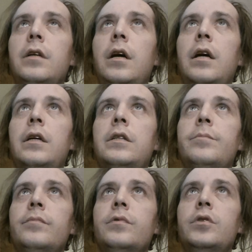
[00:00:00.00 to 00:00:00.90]

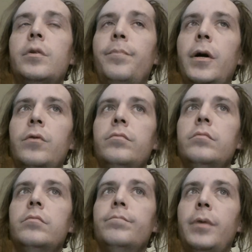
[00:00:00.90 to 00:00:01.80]
the
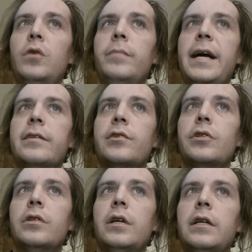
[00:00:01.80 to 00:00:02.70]

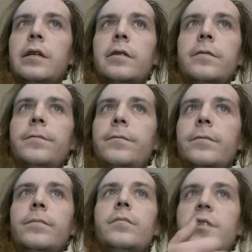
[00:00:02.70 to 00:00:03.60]
boatmaster of
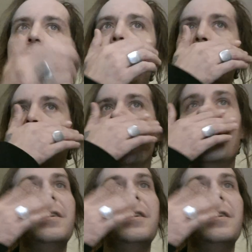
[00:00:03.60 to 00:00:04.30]
Styx.